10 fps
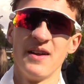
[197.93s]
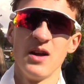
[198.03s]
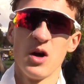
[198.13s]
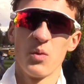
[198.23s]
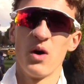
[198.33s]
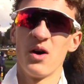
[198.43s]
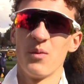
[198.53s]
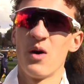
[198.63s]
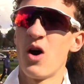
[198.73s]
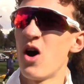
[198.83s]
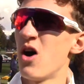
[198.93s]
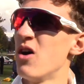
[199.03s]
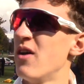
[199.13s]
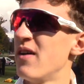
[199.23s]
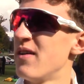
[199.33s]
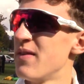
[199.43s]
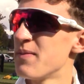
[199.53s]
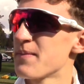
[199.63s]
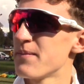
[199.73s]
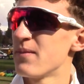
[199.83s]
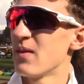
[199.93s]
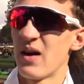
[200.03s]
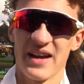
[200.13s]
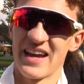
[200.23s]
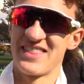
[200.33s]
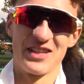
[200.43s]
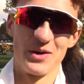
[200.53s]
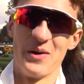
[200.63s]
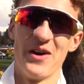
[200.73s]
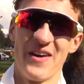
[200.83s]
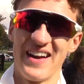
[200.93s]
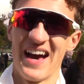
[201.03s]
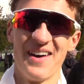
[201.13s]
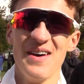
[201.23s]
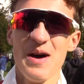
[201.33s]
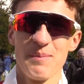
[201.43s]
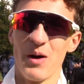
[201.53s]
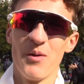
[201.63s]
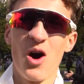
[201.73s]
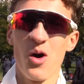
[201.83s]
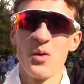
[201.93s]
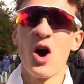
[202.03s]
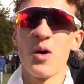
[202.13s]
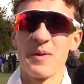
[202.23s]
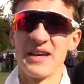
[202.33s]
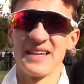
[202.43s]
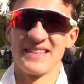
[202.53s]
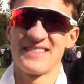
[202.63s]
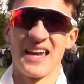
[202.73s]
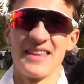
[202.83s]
I can't think of the word right now, but we'll be insanely